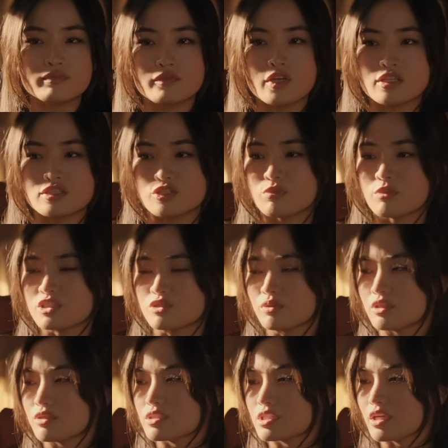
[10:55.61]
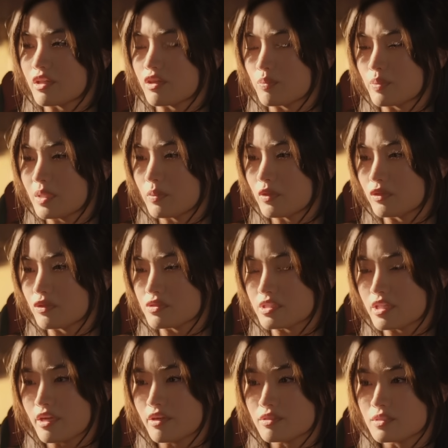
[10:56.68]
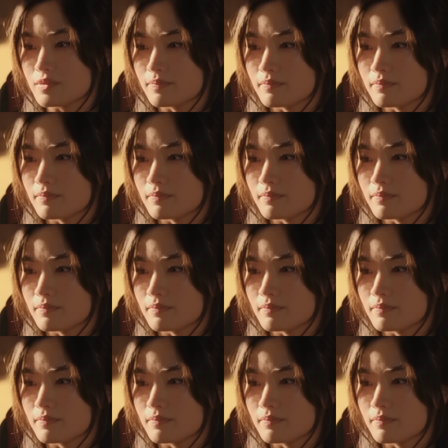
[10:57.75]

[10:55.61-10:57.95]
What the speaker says: not so much when you see other people lose theirs.